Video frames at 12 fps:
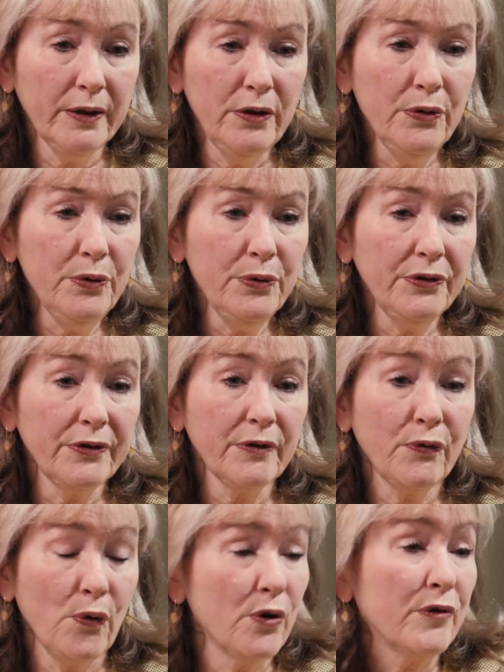
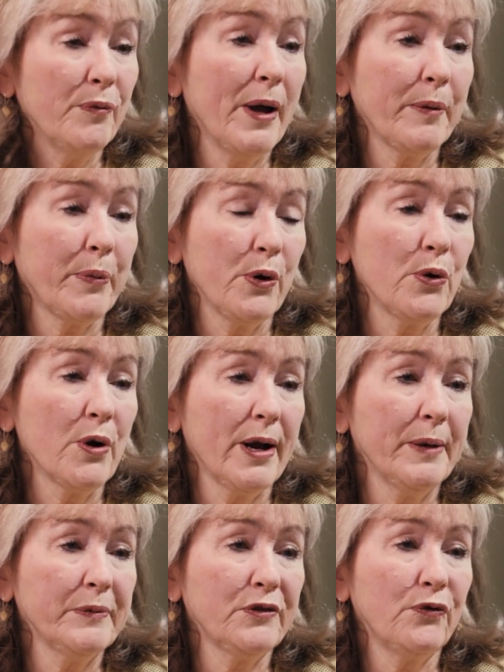use 4 of my
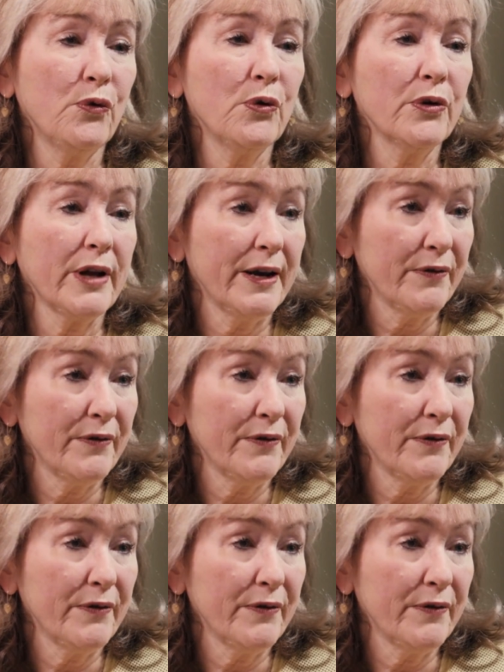programs for